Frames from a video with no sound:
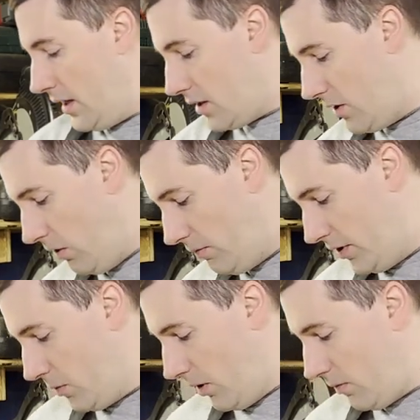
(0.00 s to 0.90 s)
You don't
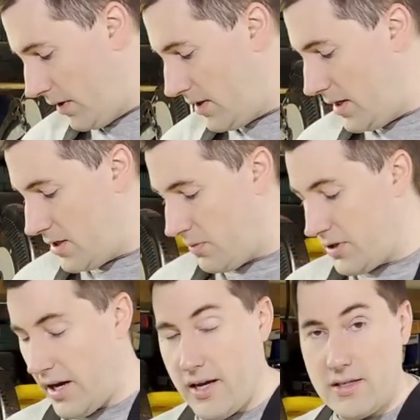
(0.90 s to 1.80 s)
really want one of these,
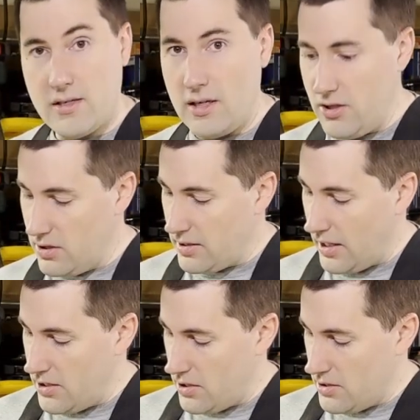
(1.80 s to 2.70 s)
which has each
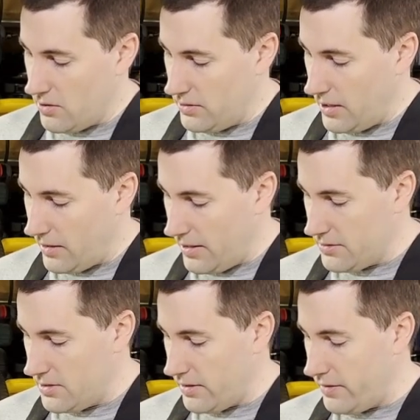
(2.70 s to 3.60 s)
indication is only a
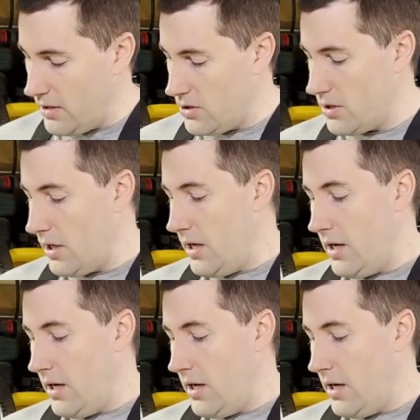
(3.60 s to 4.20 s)
thousandth of an inch.